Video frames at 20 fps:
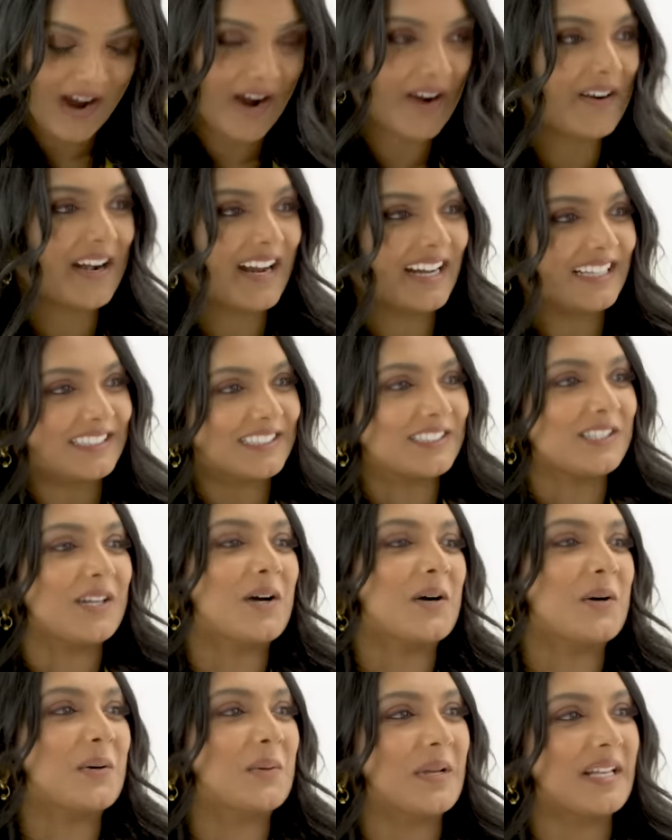All right,
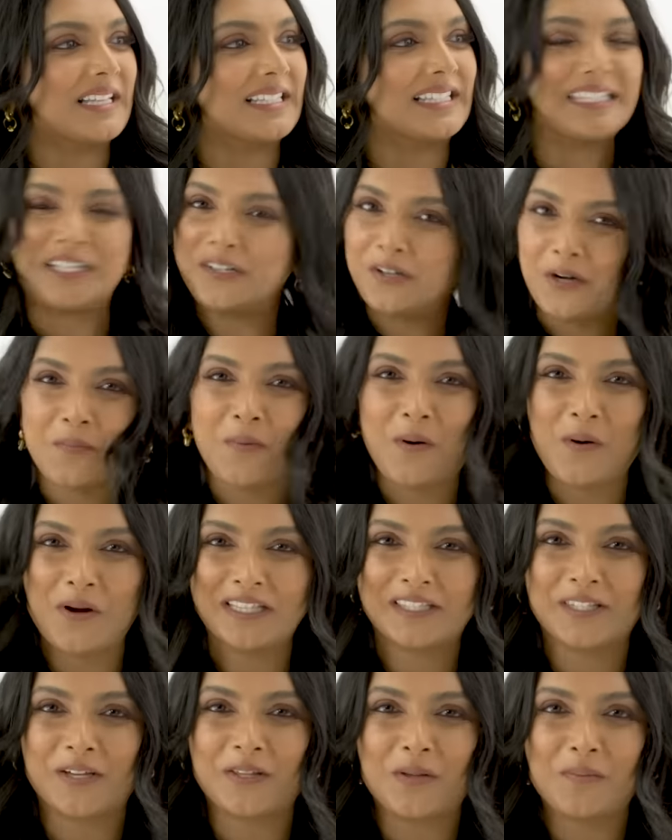so 0
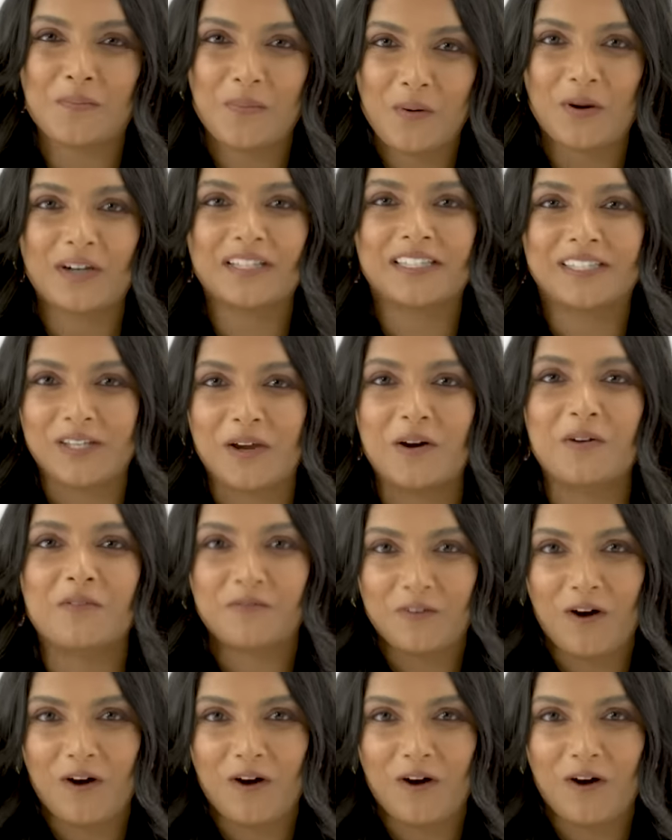points on the board so